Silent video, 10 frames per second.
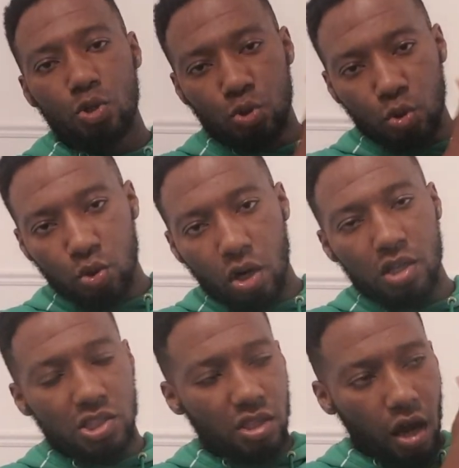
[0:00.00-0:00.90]
Do
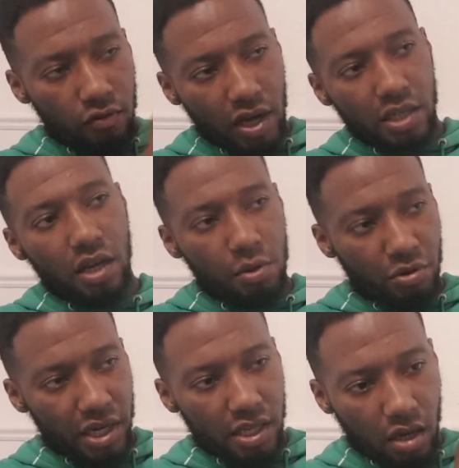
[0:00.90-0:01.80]
not start running up
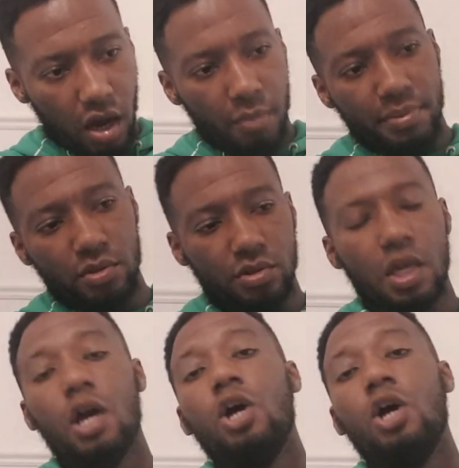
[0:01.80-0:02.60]
credit card bills.